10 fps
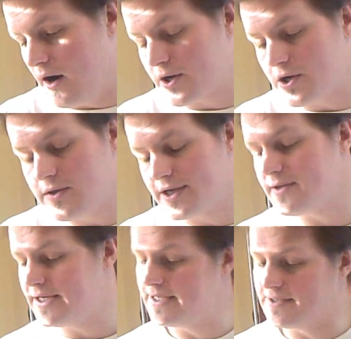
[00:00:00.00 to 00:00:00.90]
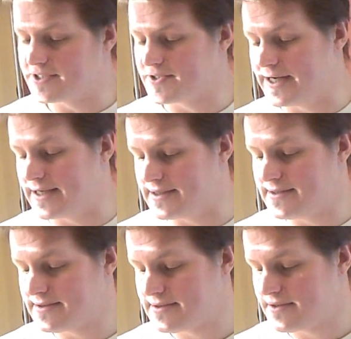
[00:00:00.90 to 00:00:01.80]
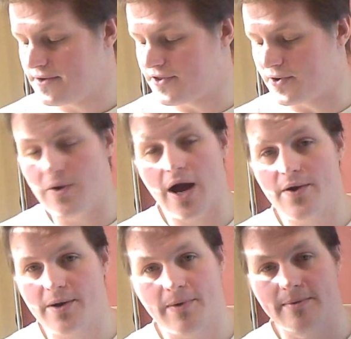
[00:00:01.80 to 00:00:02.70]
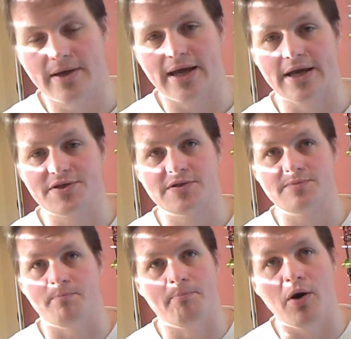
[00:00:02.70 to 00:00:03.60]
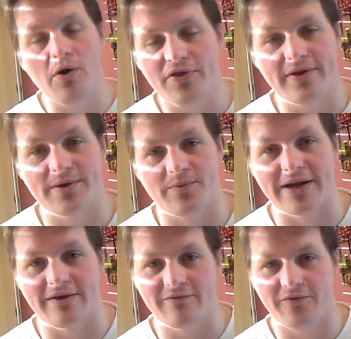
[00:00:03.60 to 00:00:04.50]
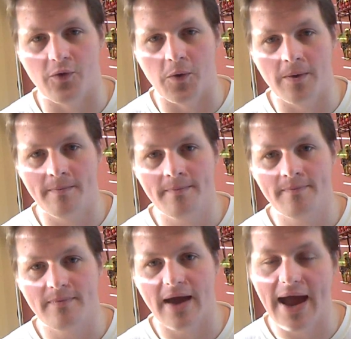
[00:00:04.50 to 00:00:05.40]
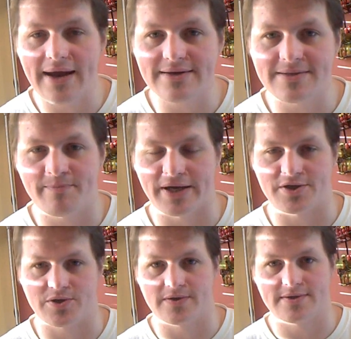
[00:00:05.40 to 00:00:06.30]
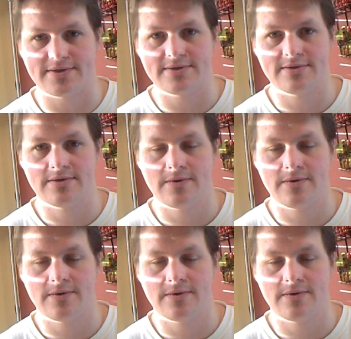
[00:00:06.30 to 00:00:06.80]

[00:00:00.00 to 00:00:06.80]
are clearly illustrated throughout your publications, both in written form and in pictures.